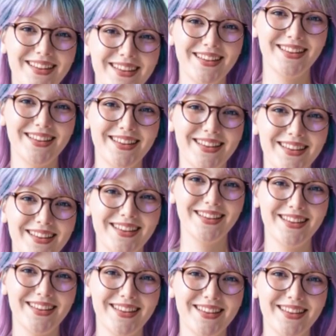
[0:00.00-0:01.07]
app up to
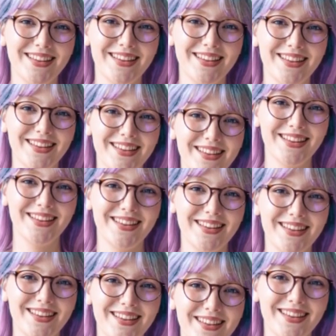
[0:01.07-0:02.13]
date so you never
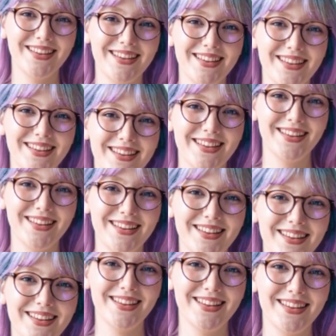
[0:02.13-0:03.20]
miss a Bizum payment.